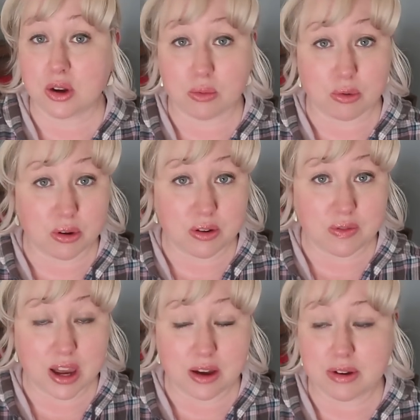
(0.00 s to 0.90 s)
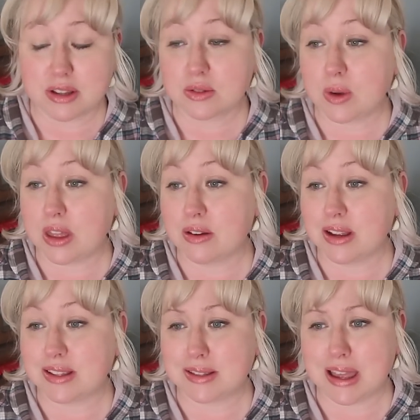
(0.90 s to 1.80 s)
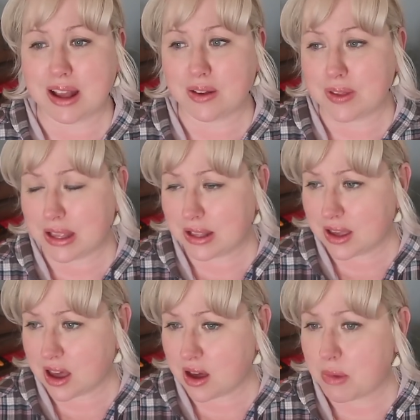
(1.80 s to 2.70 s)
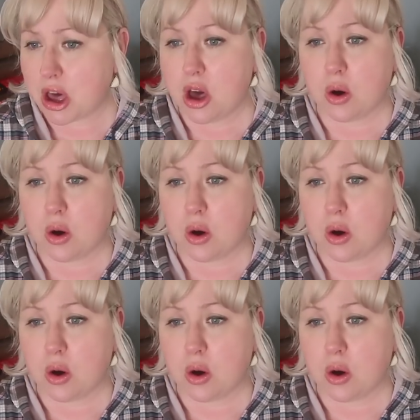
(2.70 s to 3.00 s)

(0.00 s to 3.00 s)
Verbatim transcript: coronavirus, whether it's lack of income,